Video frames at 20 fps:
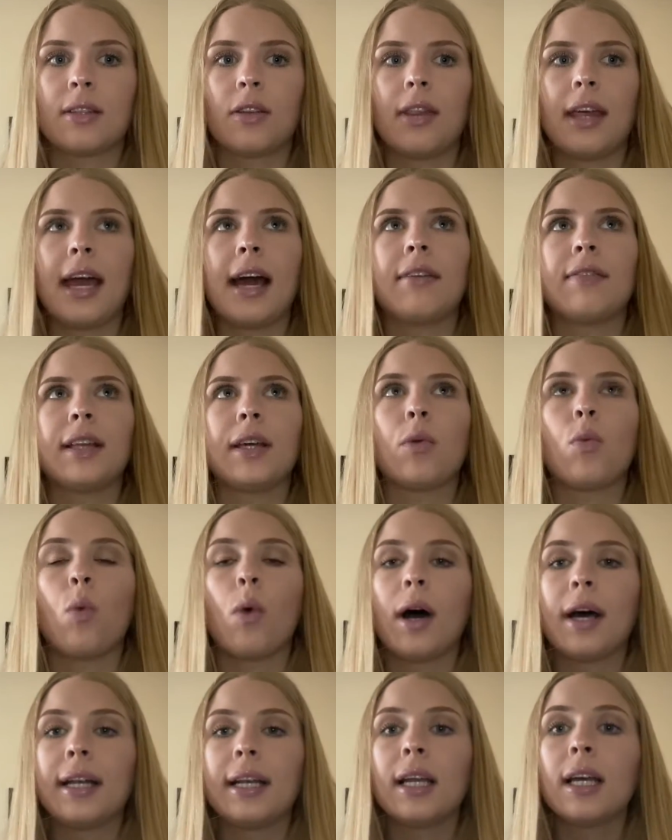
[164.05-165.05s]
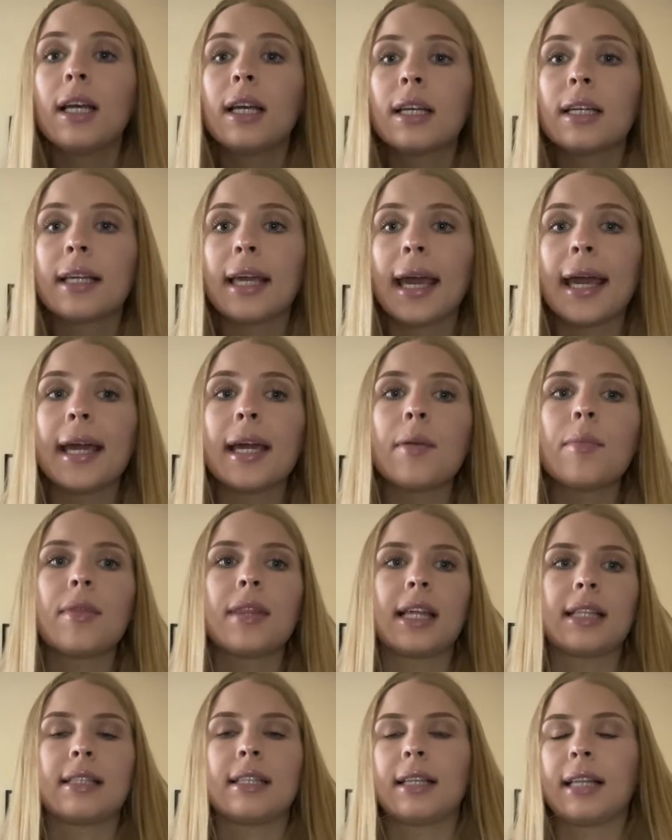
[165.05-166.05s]
So they have like one game
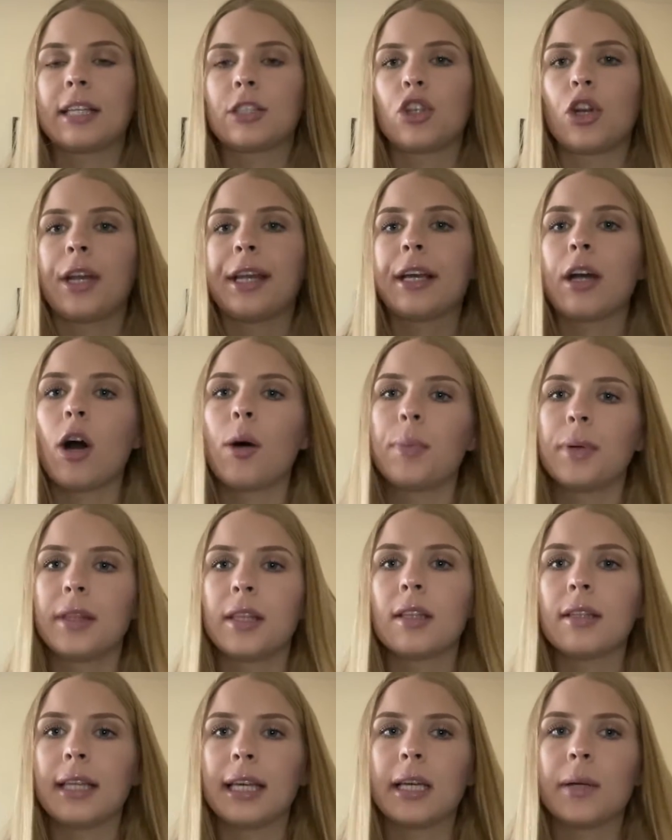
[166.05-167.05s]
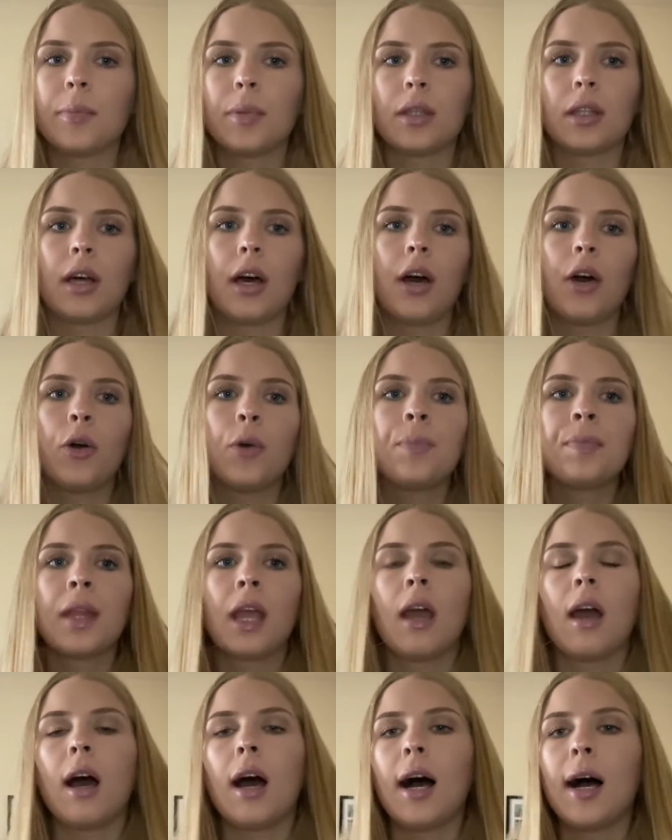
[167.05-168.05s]
that's an electronic, I'll put the link below,
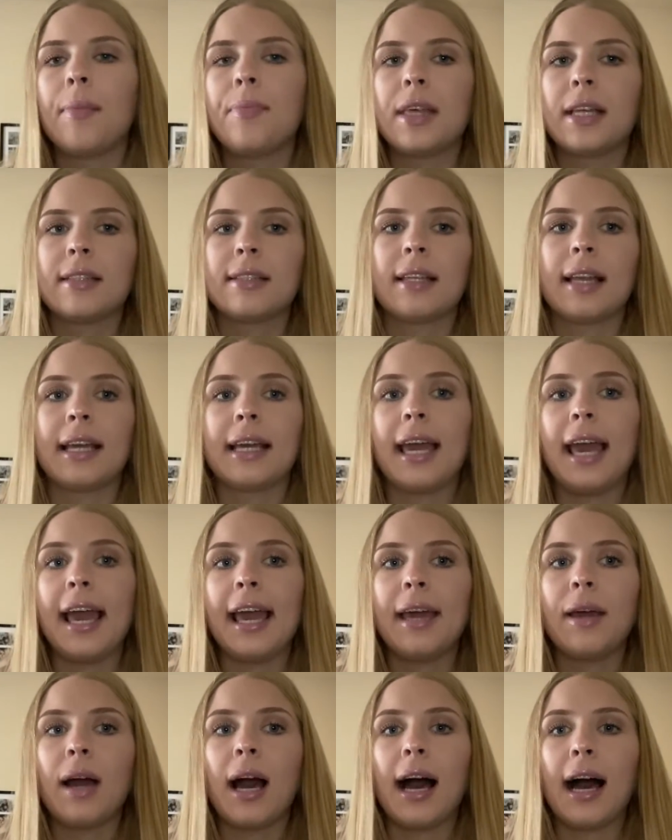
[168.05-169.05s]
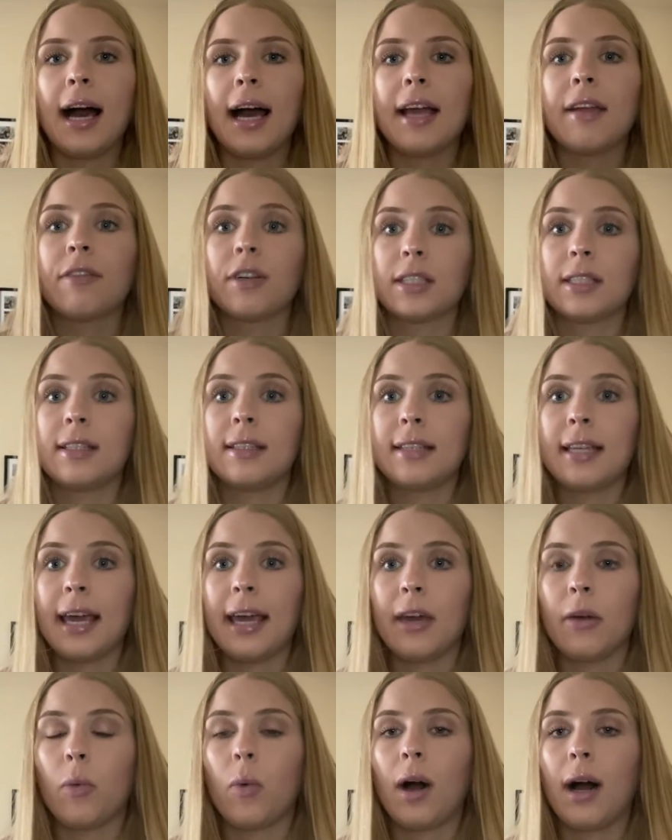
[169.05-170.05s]
that's like AI versus
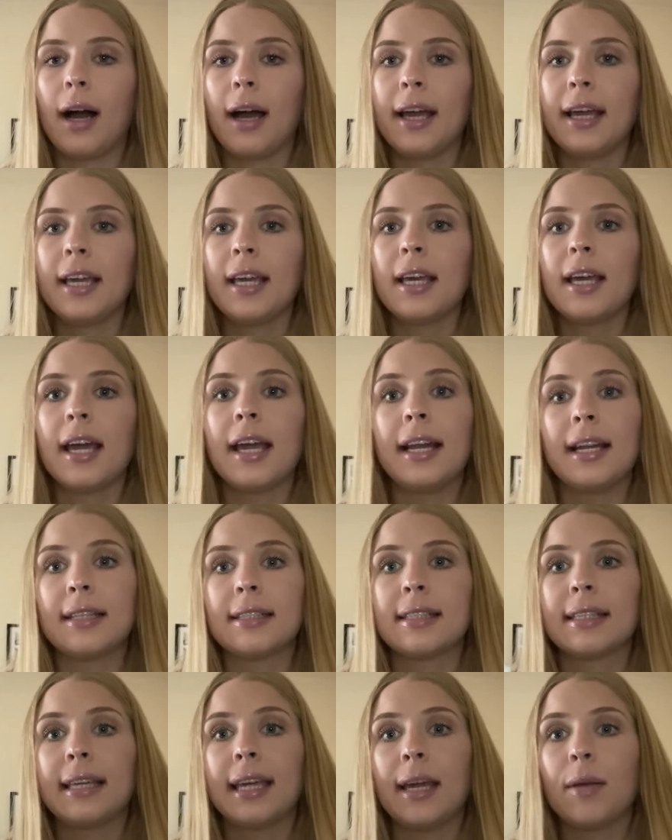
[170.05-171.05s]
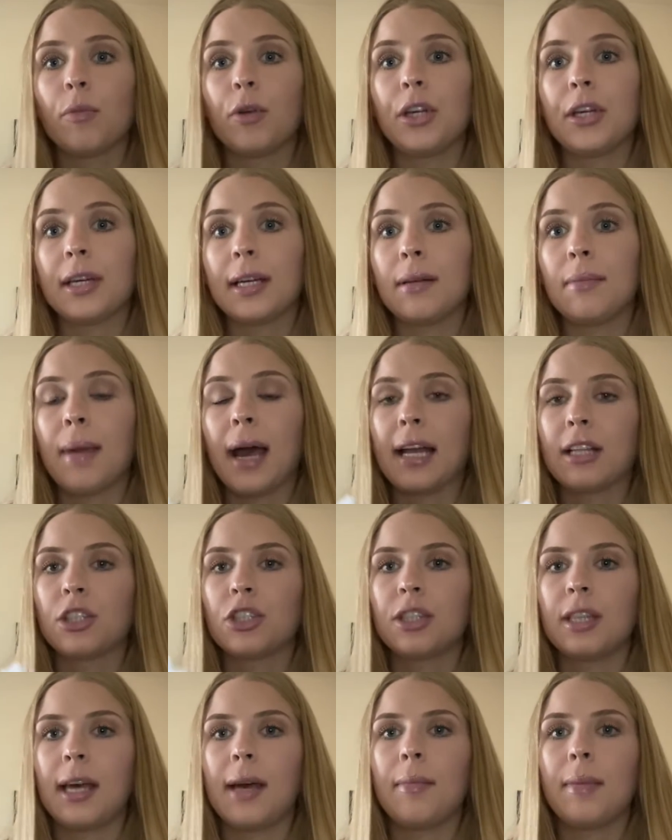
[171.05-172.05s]
AY, and it's a game where you can
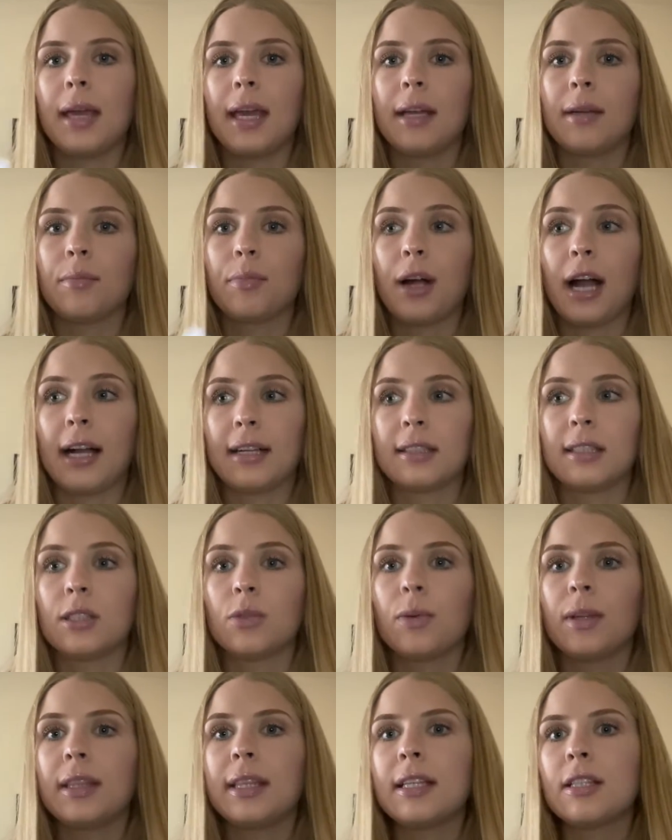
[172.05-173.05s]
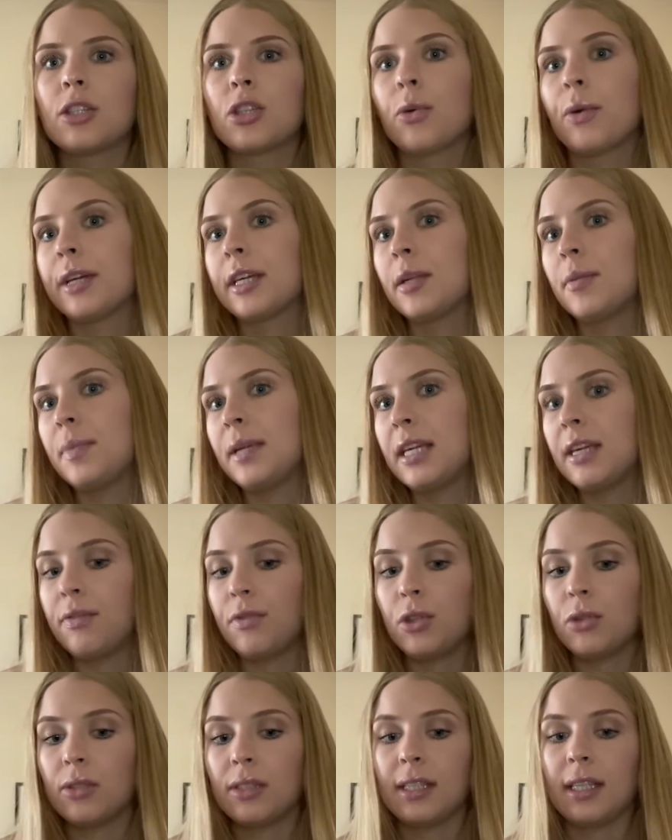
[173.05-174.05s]
match them and practice with it. So it could be
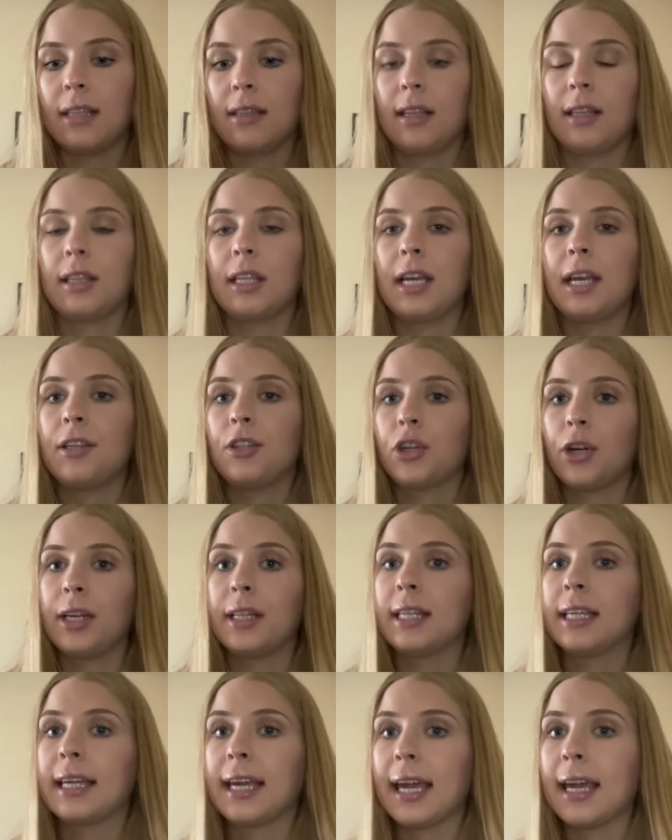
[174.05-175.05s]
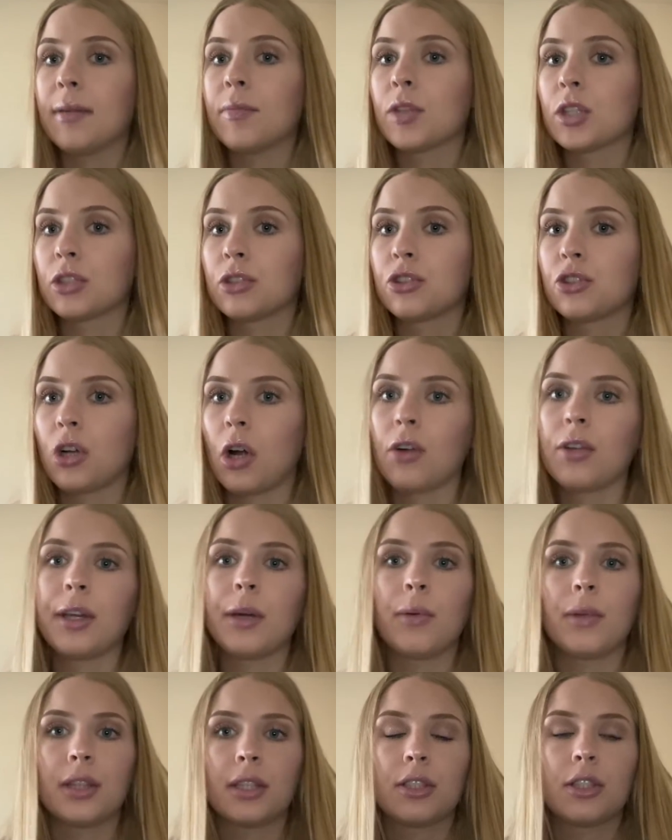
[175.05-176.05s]
if you see that during the game they're struggling
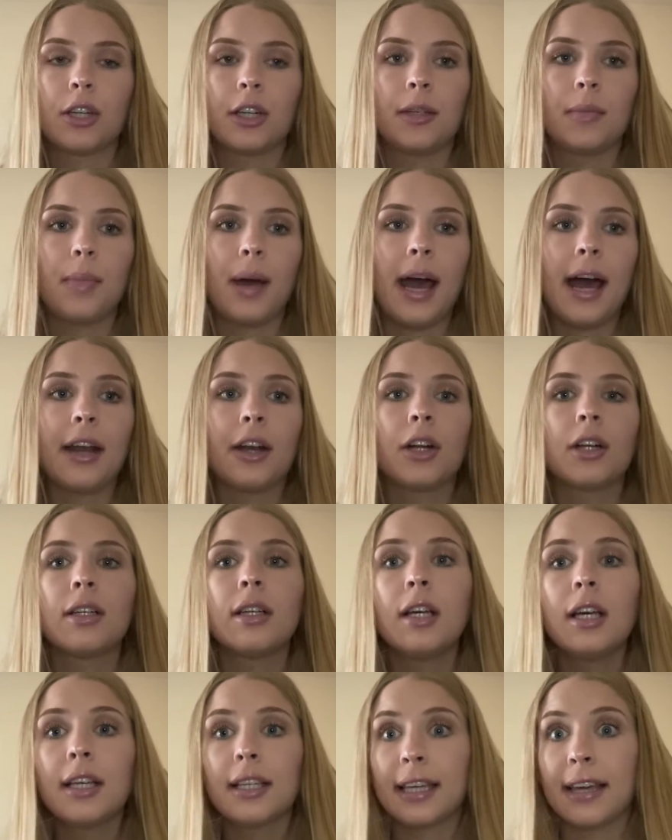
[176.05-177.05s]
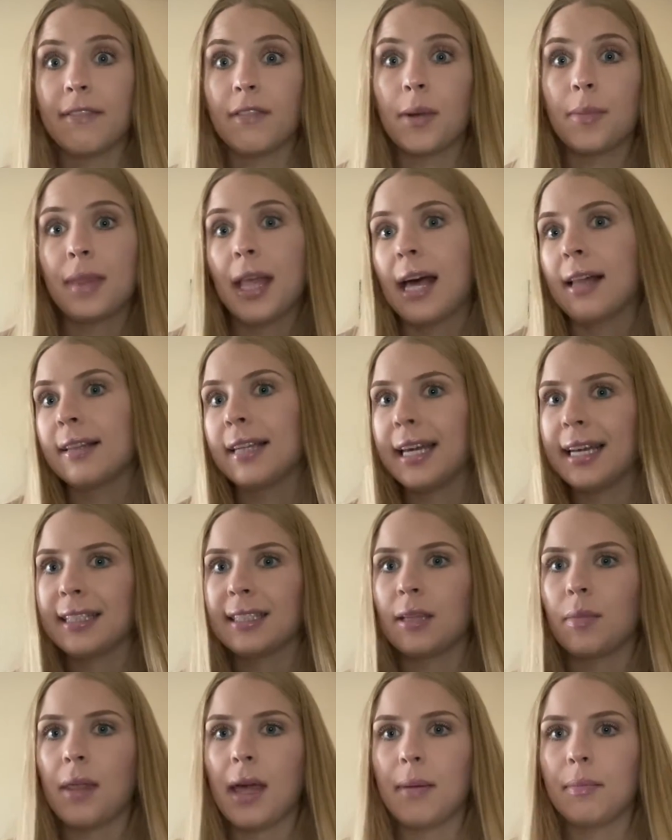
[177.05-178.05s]
with a certain pattern, give them that link
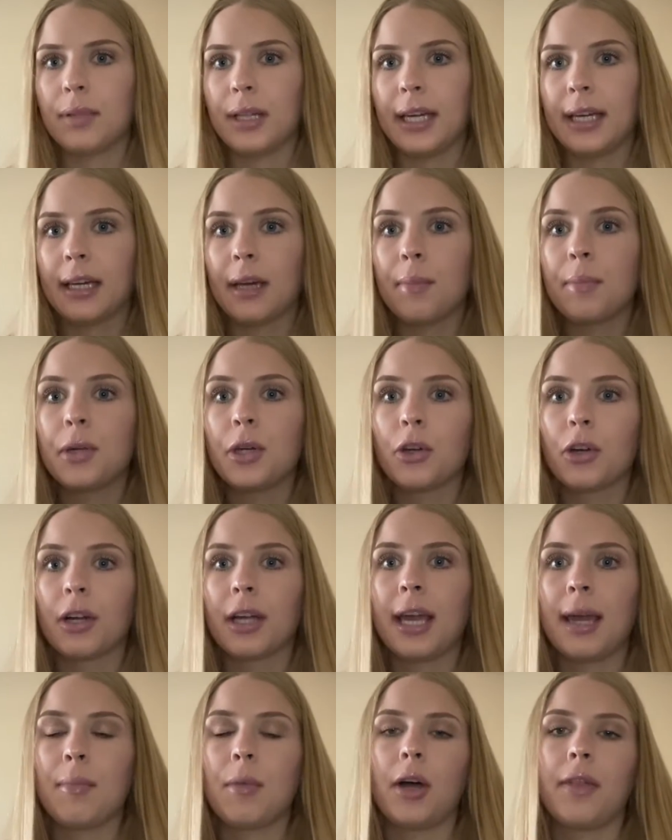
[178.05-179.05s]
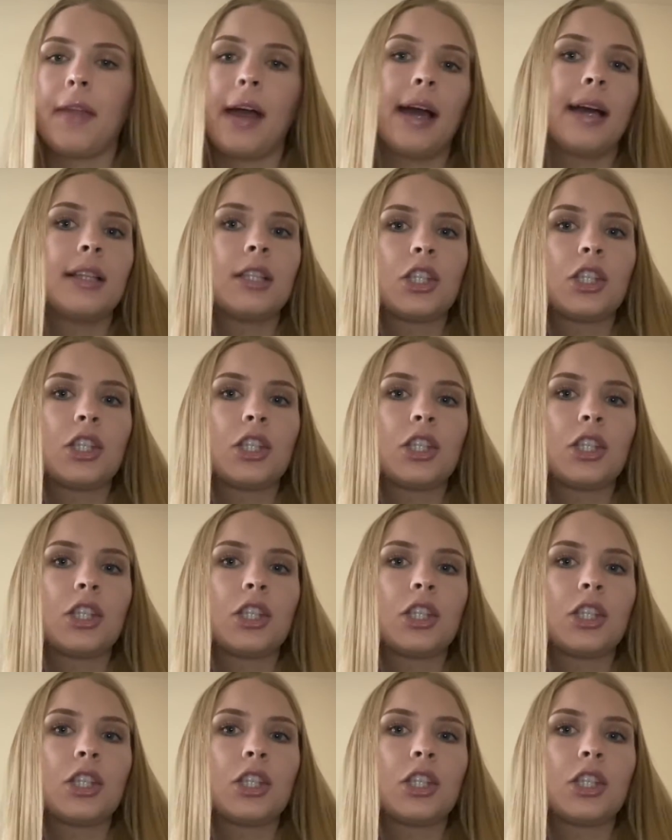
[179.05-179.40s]
to then play a computer game on that.